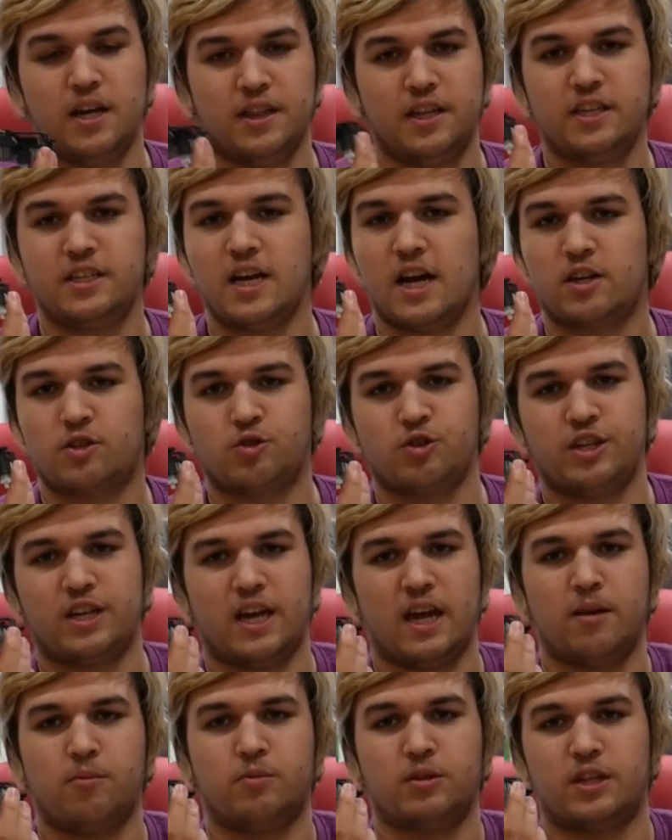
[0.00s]
This actually
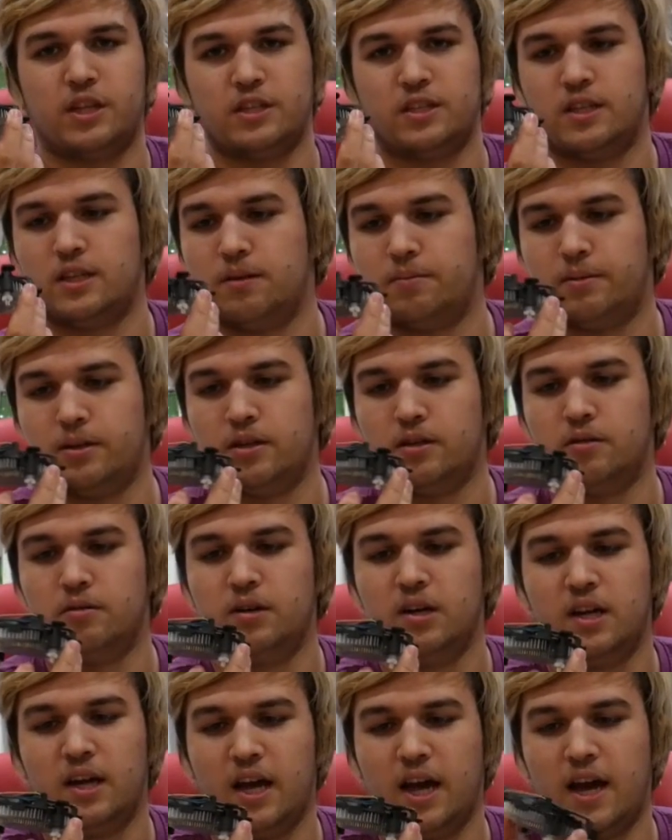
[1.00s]
came with this CPU,
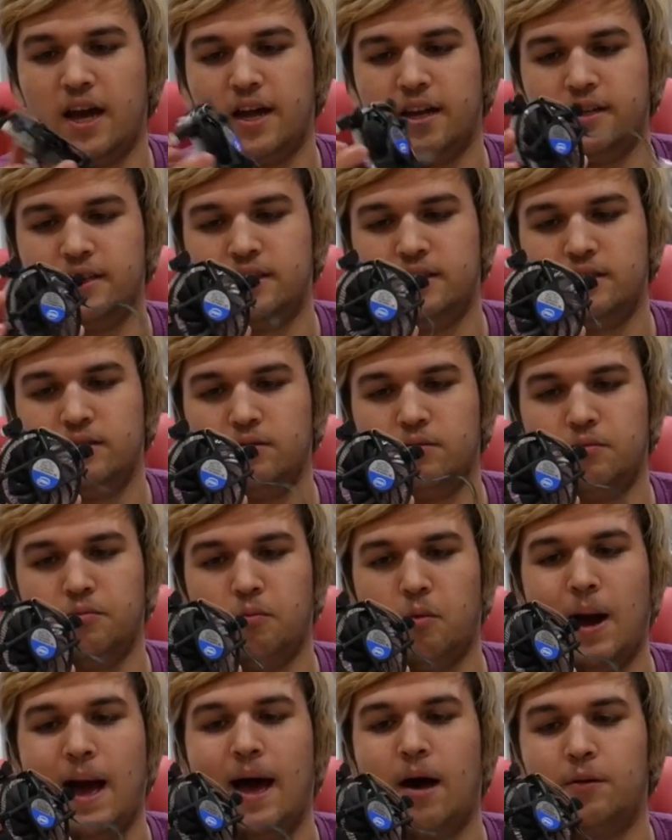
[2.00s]
and
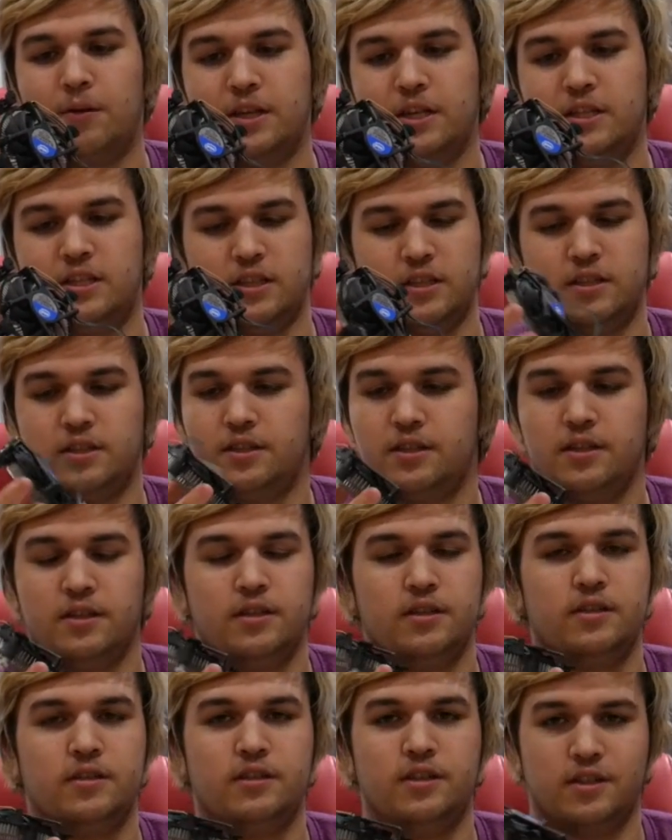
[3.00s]
wow, this is
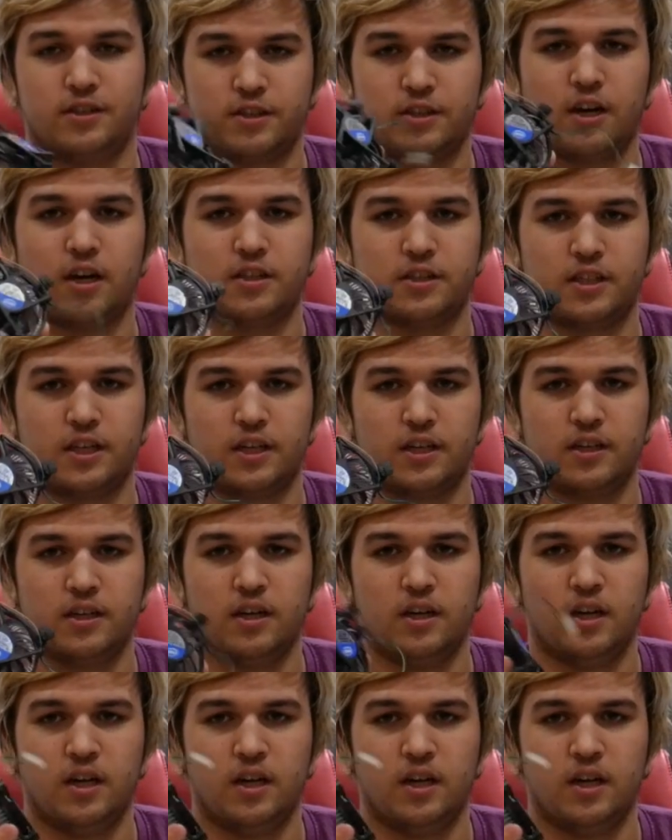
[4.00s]
disgusting.